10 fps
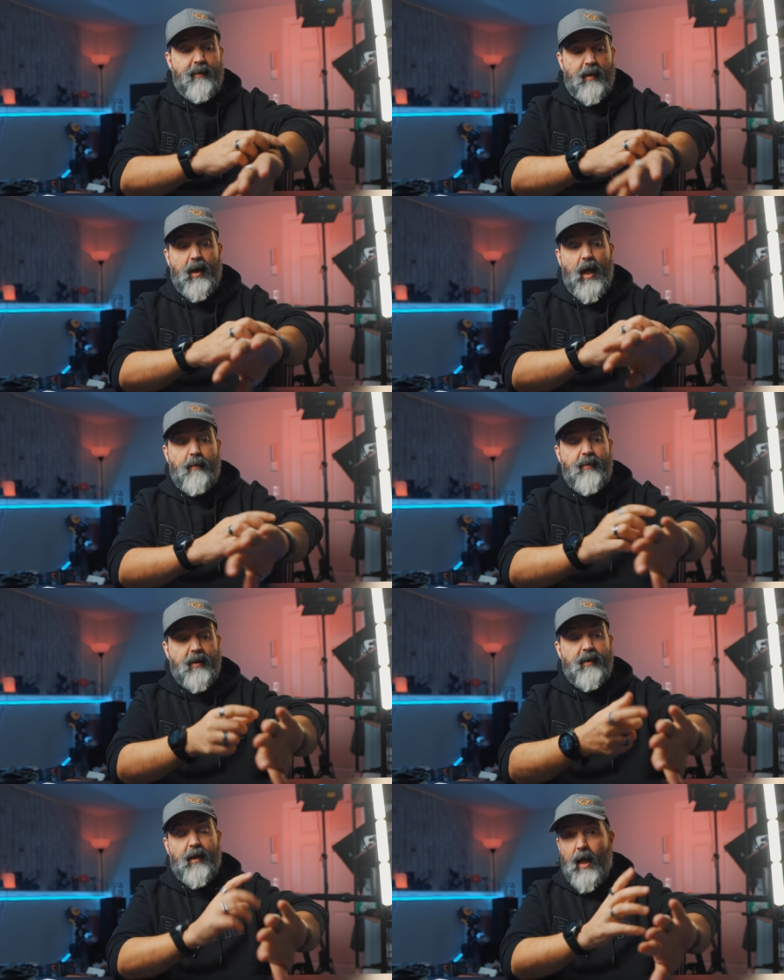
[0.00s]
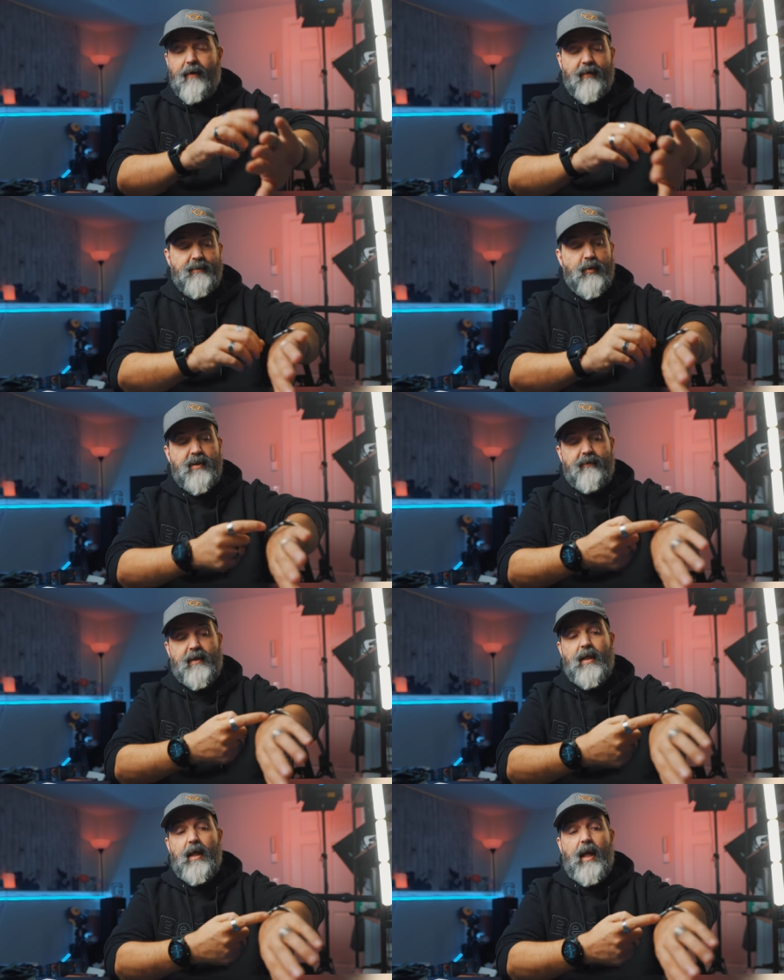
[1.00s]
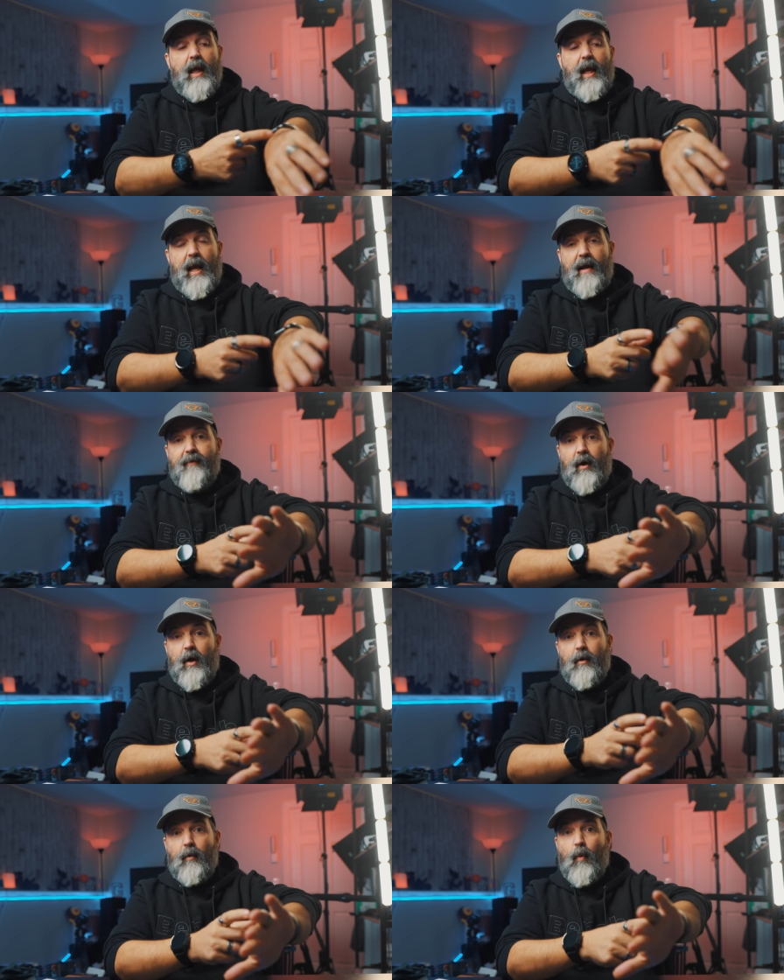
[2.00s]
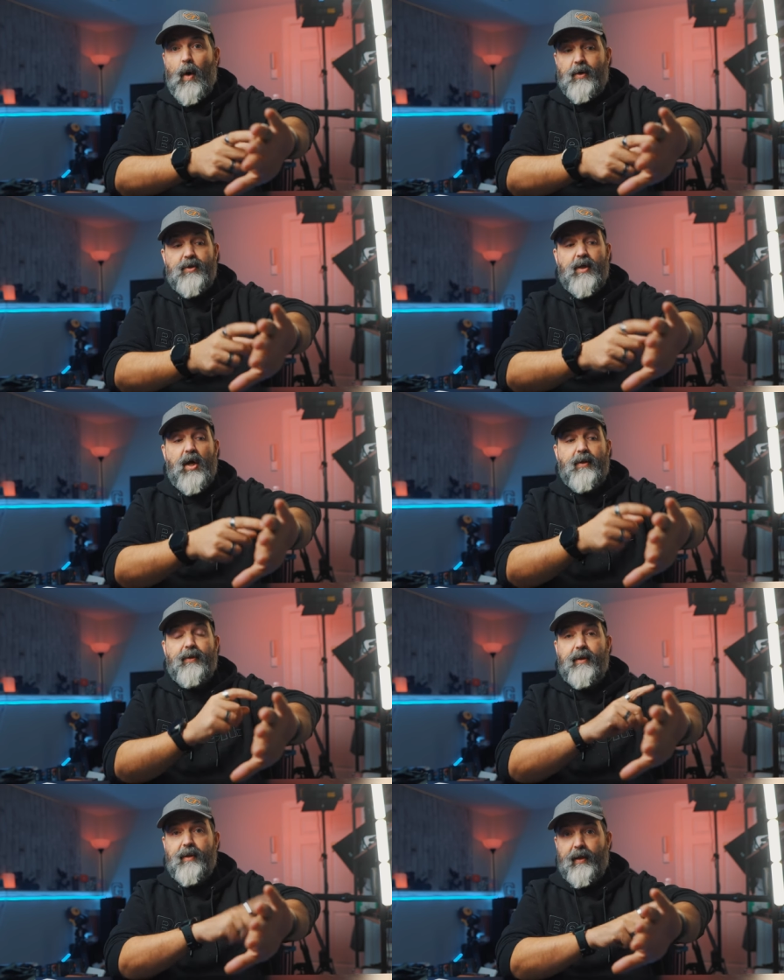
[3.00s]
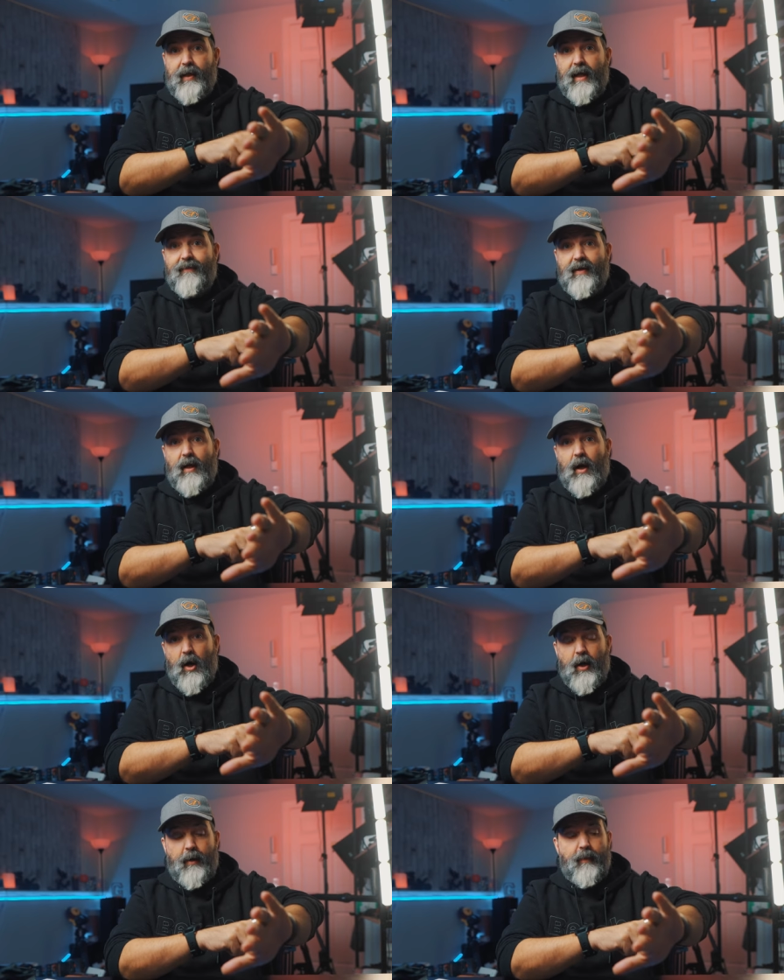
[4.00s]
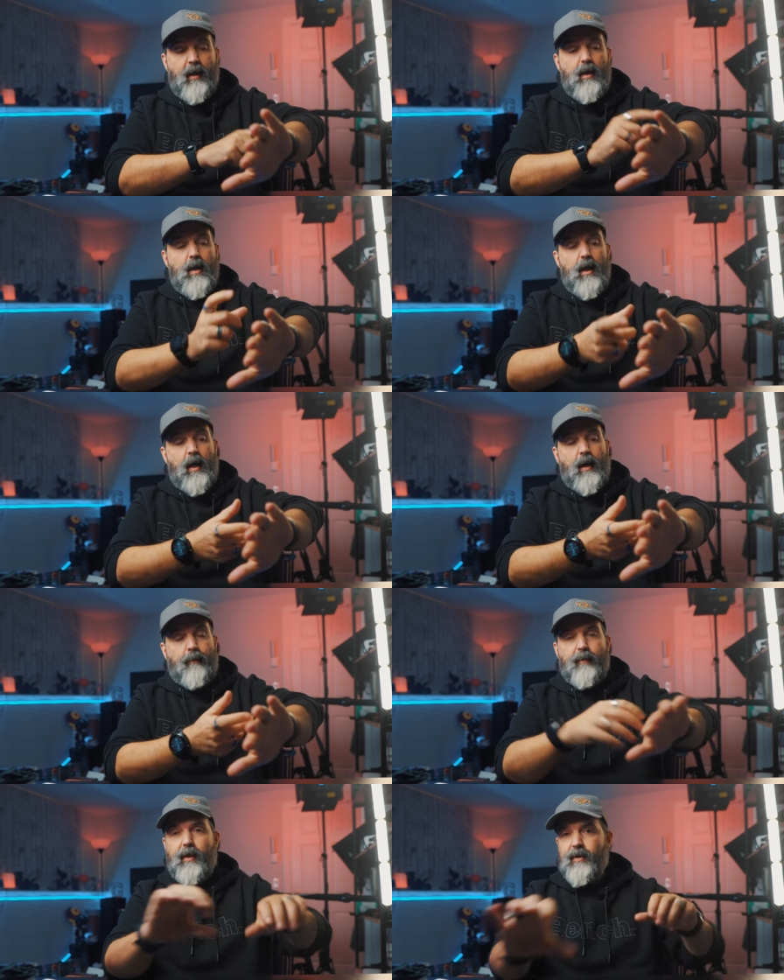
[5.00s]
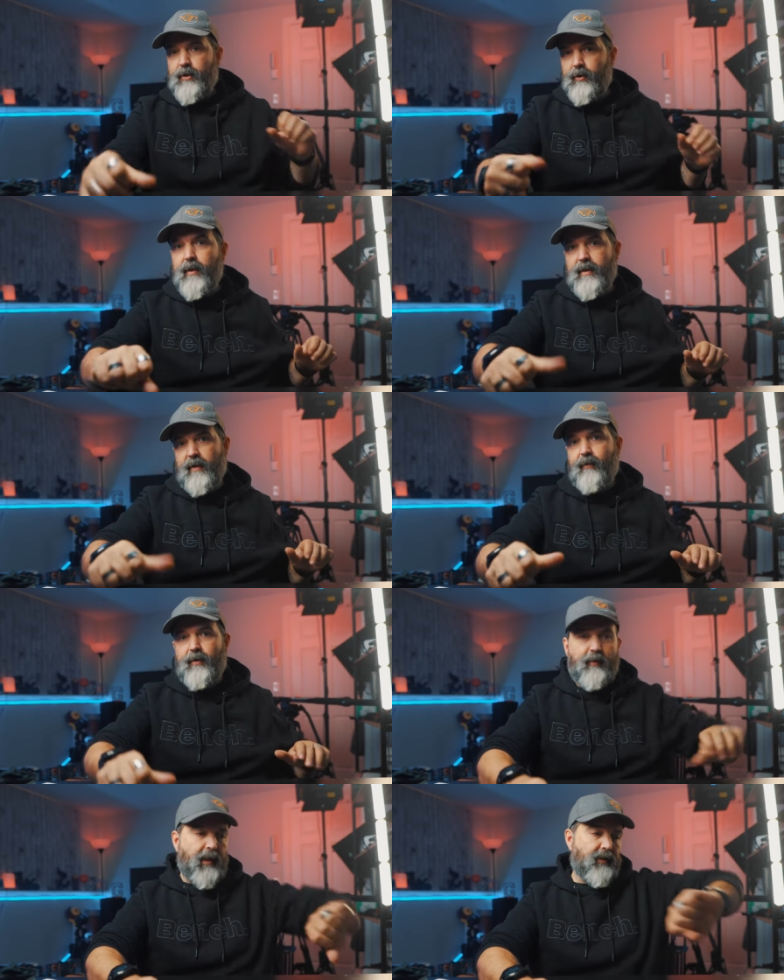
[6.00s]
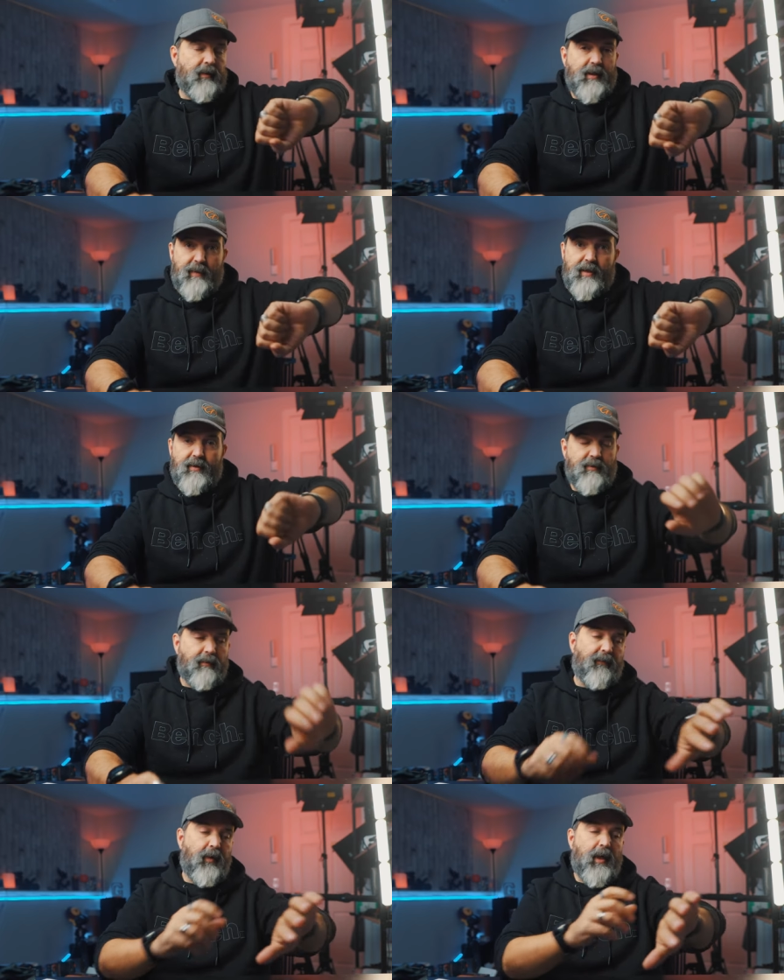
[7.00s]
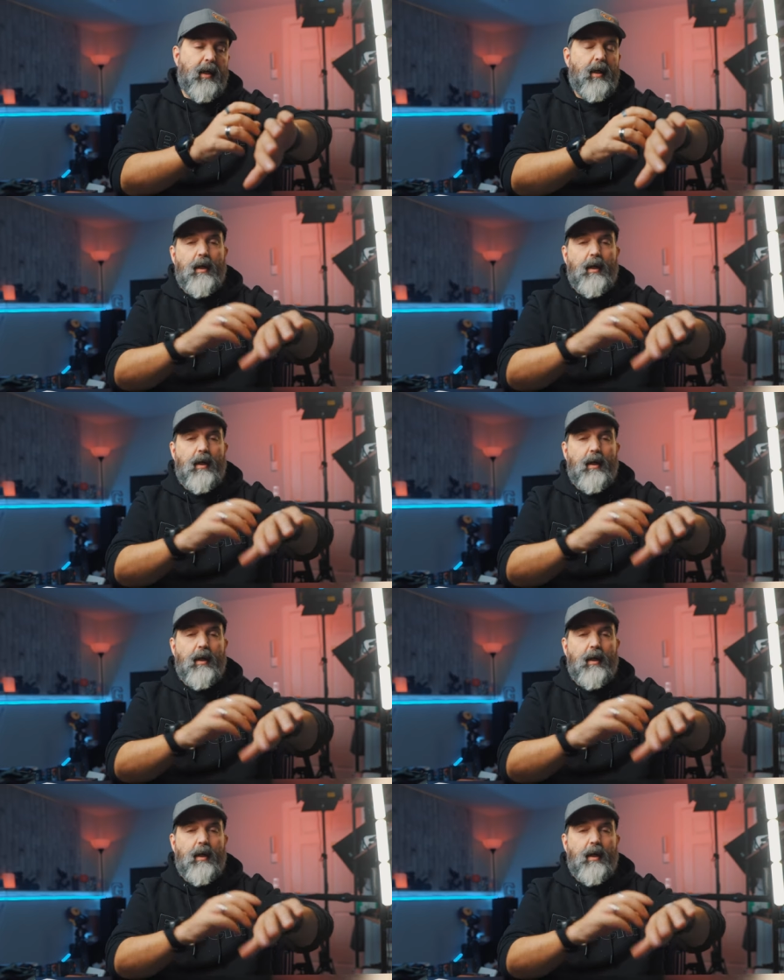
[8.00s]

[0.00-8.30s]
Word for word: but a lot, but a lot of us, most of us, have our watches on the left arm um, because you're doing stuff with your right. So this makes this one free